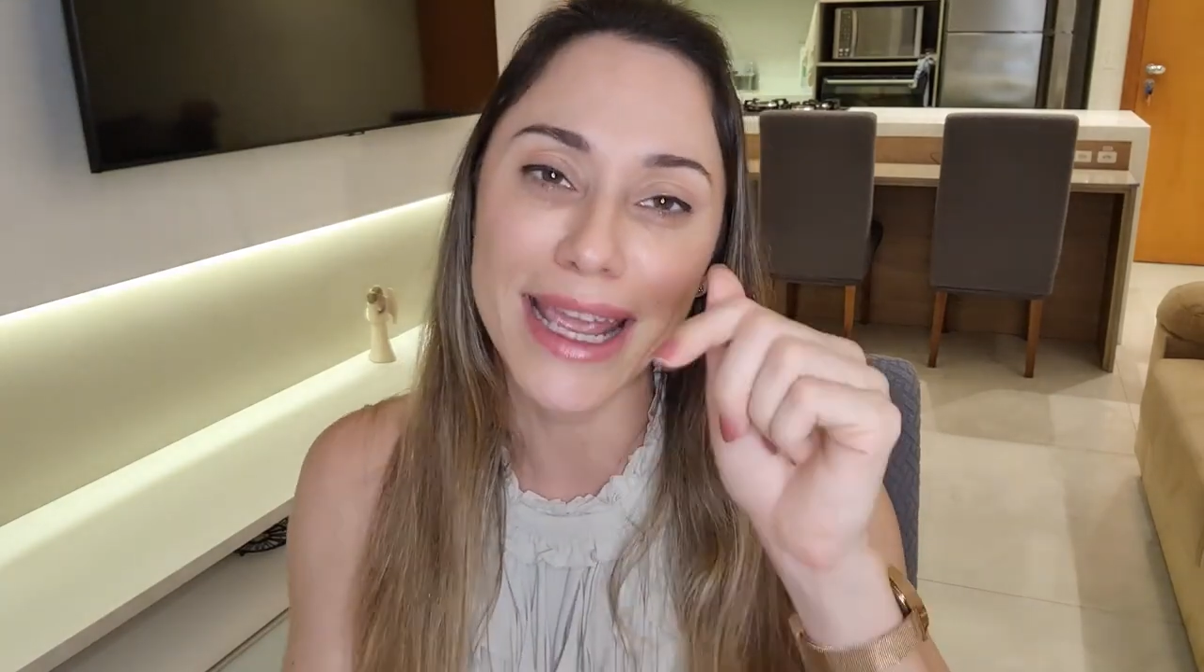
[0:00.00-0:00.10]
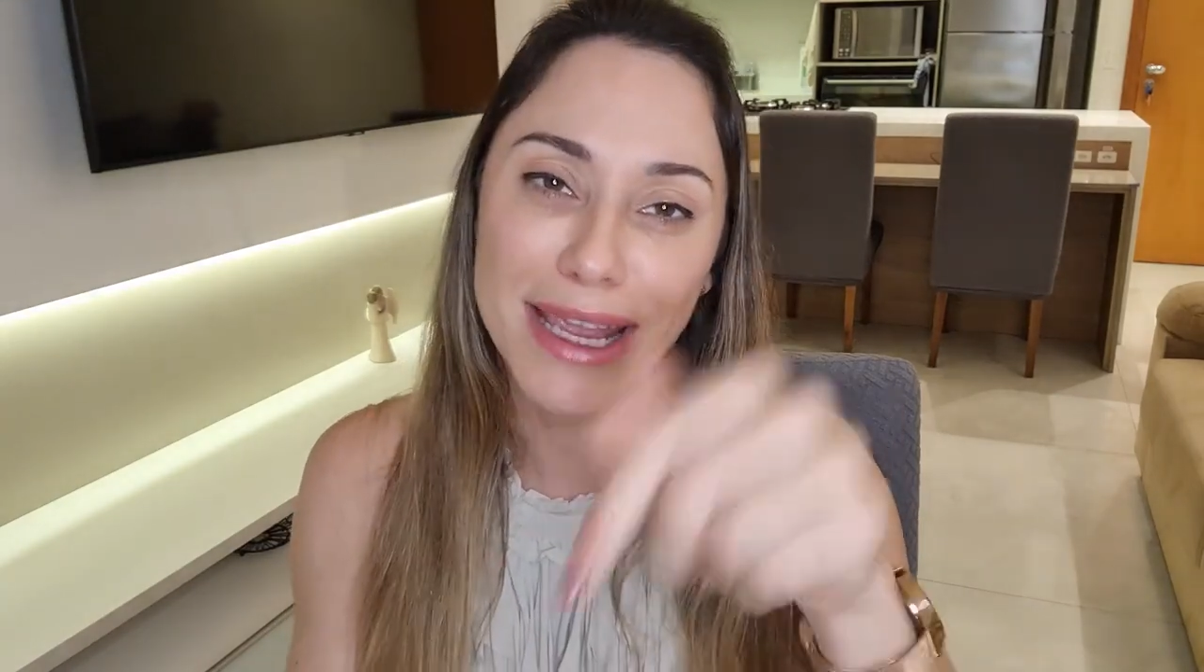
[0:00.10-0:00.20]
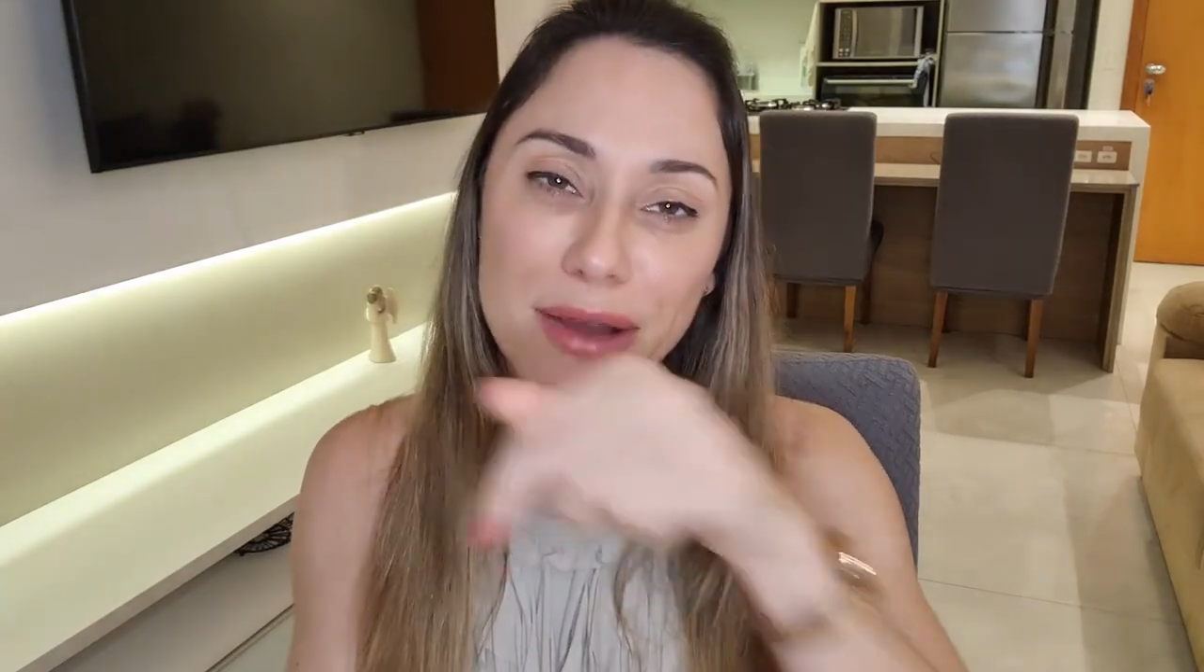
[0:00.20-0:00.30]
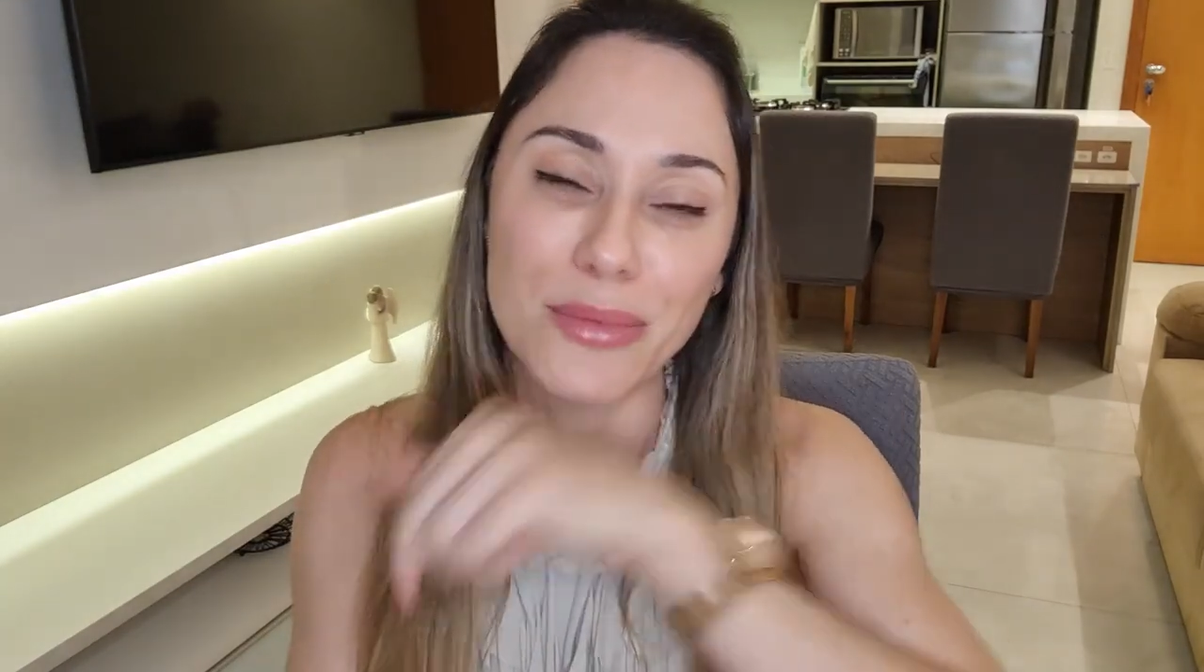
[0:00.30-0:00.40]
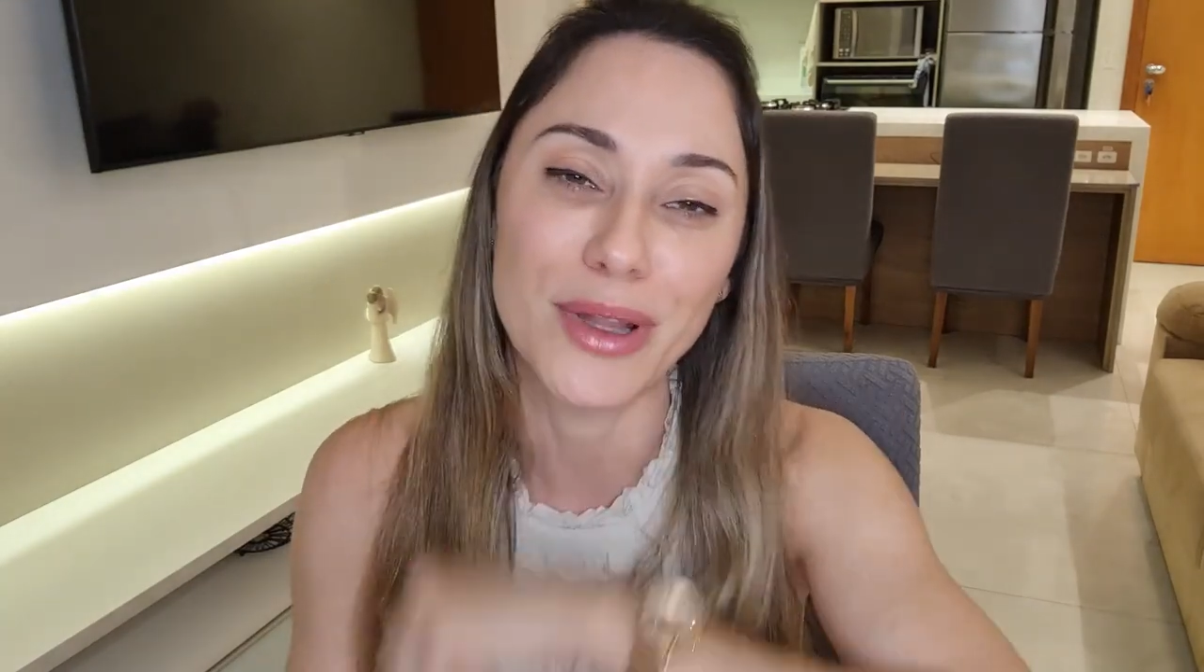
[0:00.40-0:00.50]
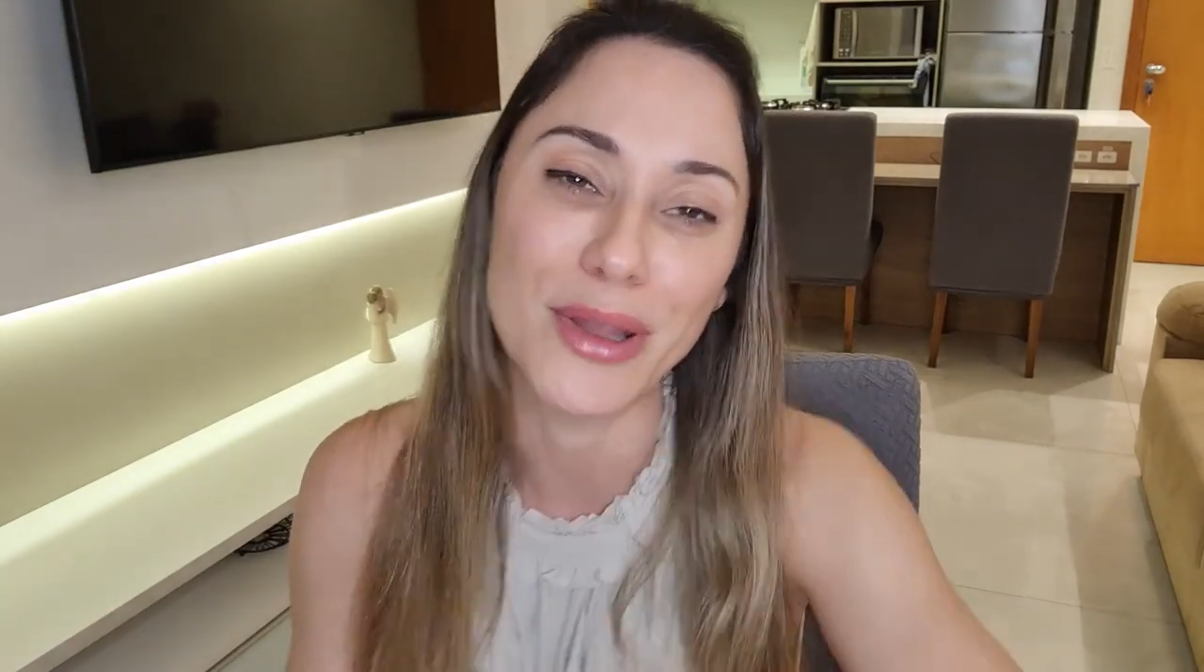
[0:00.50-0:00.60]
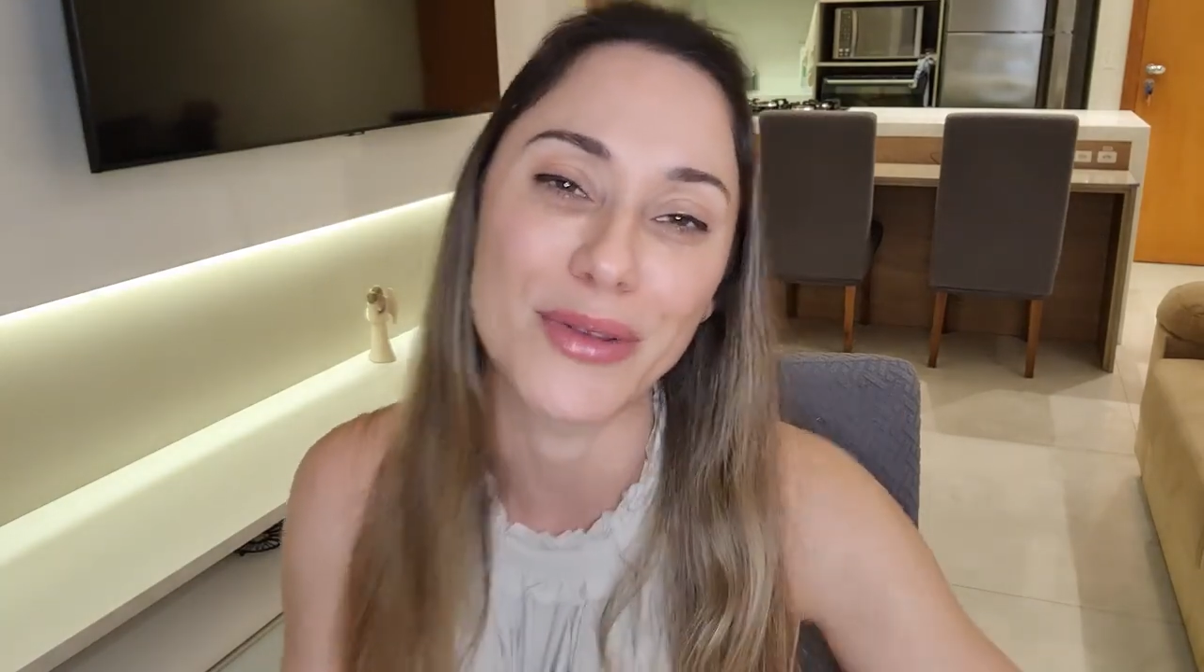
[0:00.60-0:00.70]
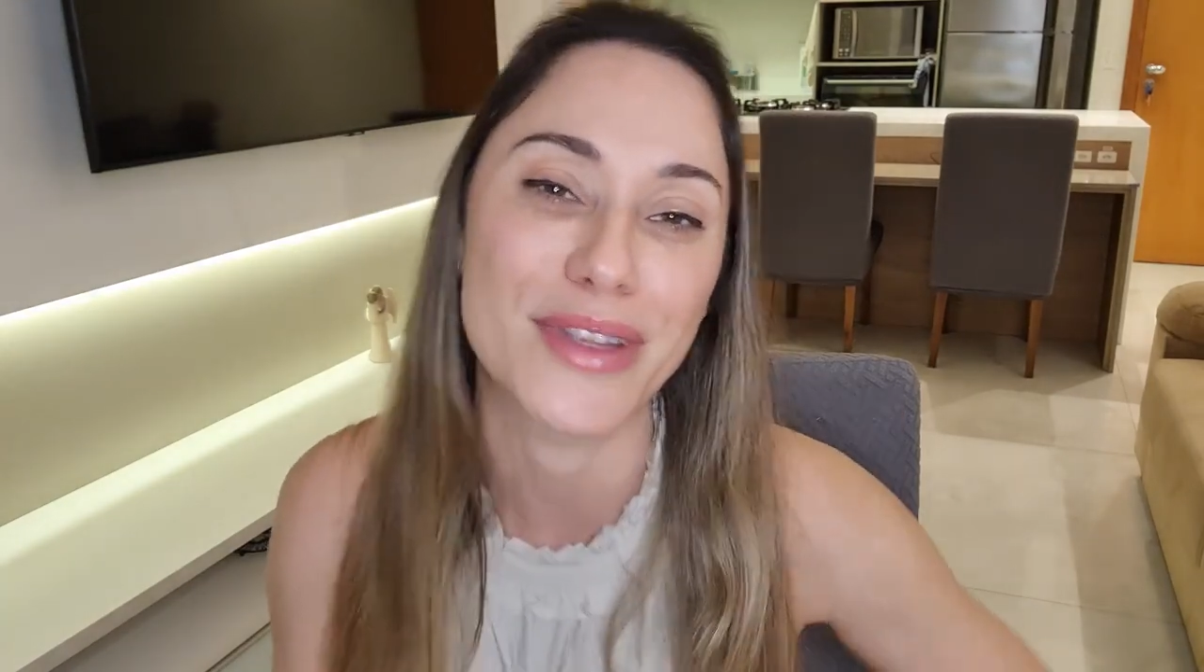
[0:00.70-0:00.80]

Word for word: here below